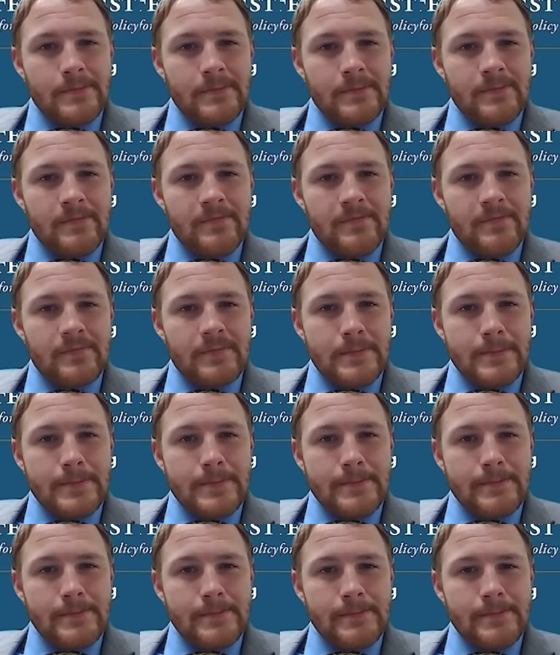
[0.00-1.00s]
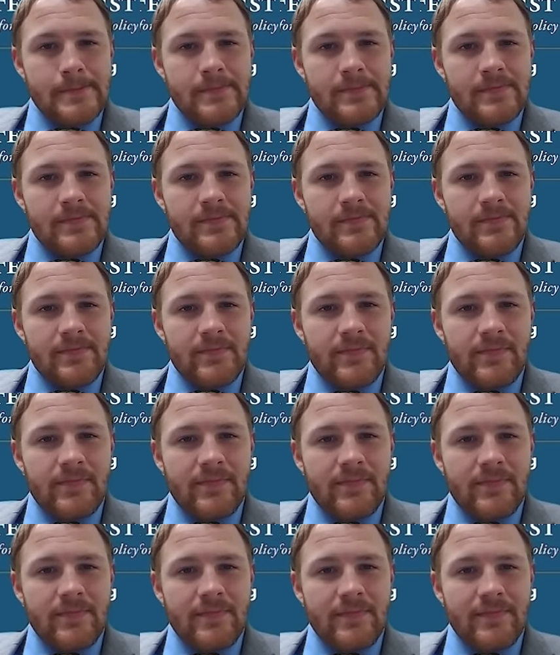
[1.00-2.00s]

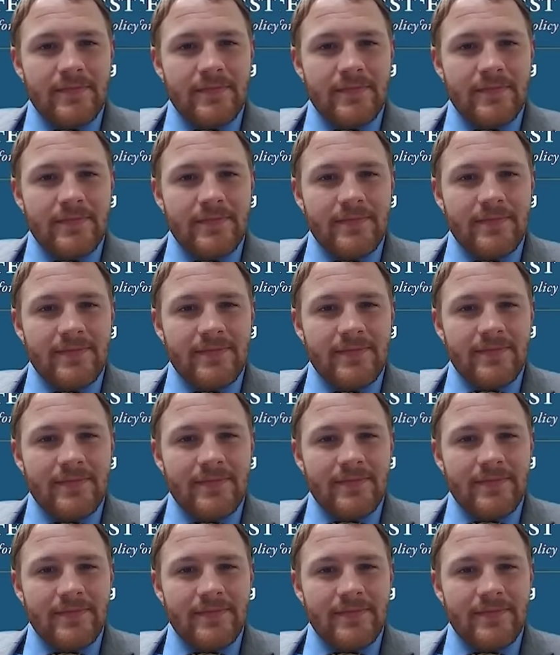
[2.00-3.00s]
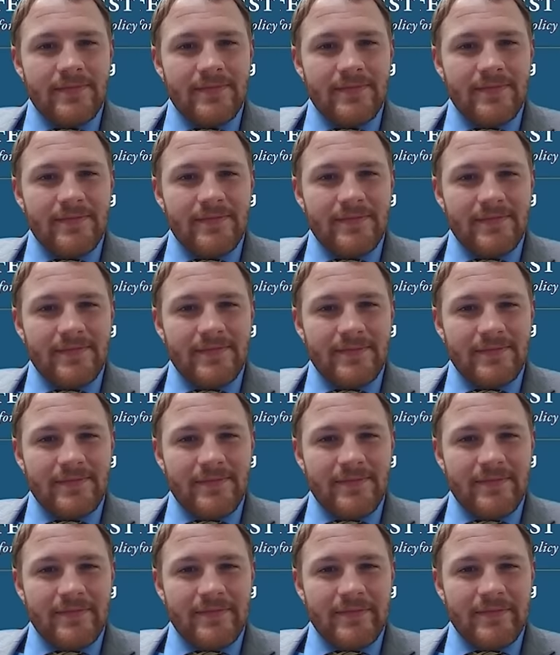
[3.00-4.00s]

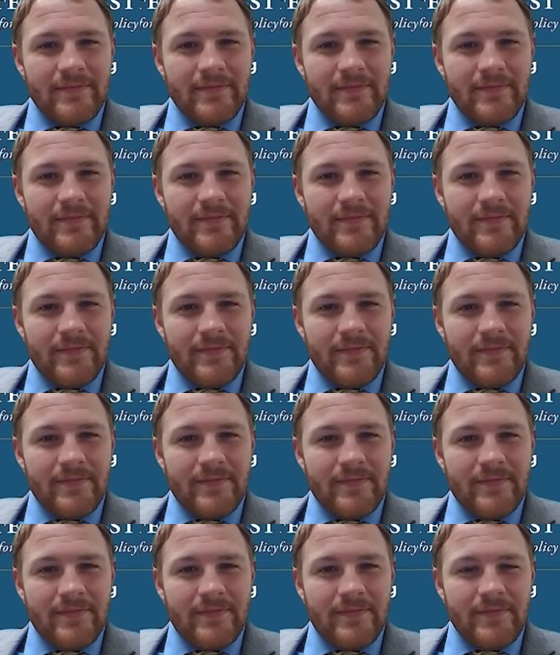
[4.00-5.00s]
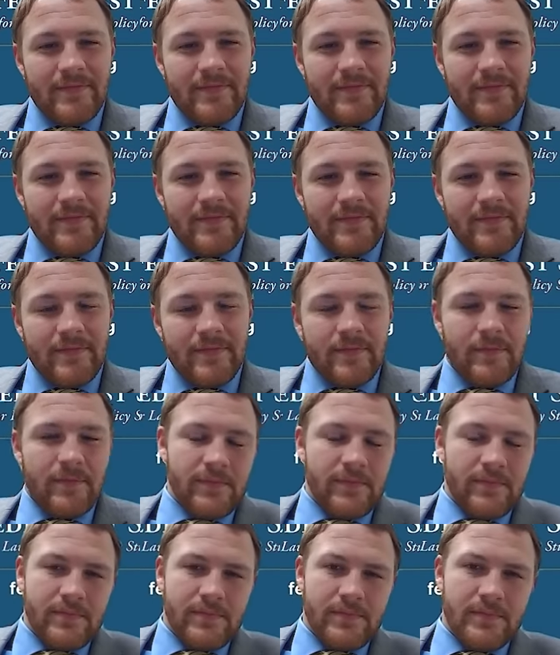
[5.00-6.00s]

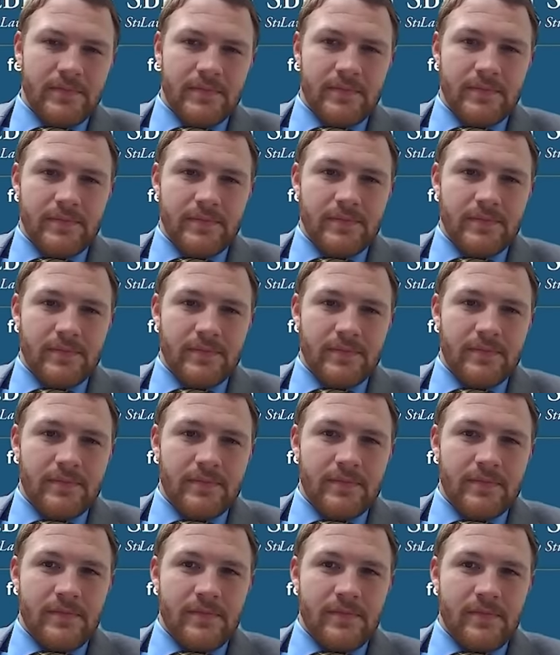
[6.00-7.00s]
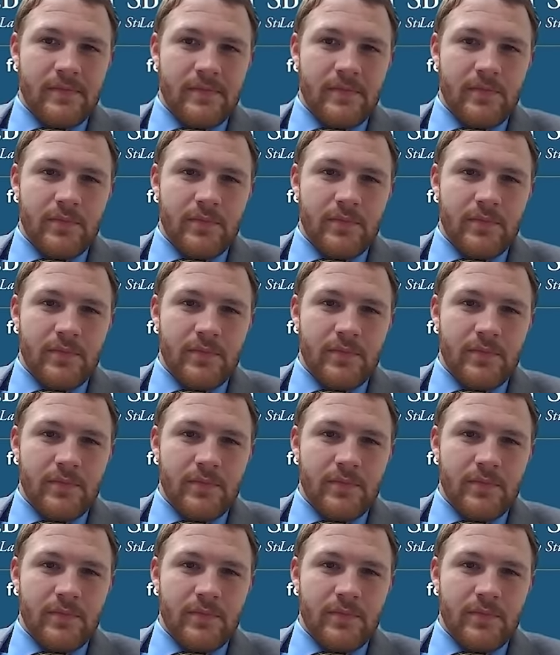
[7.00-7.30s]
The person shown says nothing.